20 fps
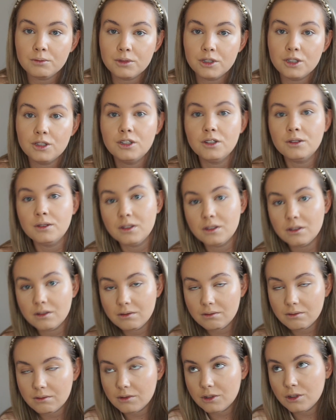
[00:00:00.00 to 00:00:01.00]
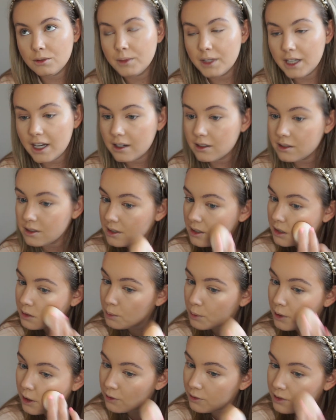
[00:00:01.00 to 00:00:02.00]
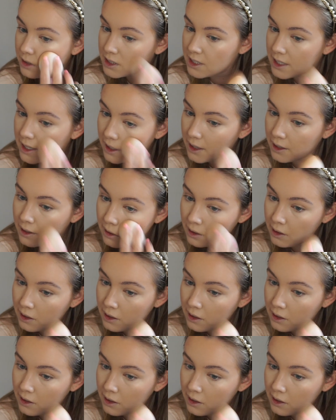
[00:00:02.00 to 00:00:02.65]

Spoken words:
to doing somebody else's, but obviously